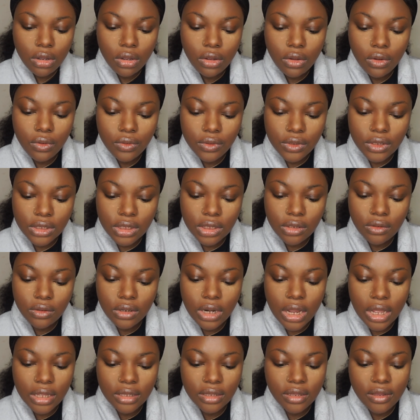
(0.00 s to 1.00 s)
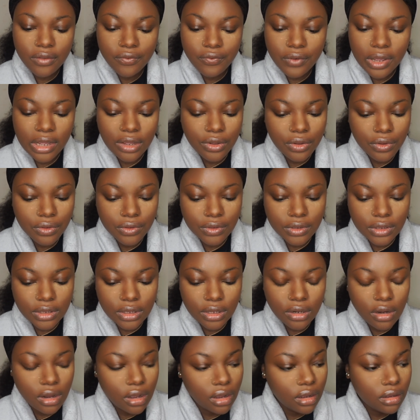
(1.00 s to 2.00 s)
Conceal and Define
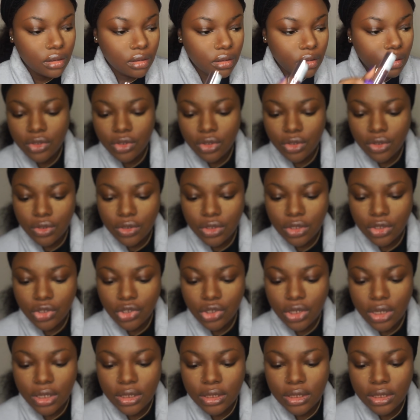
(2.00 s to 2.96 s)
Concealer. To use the shade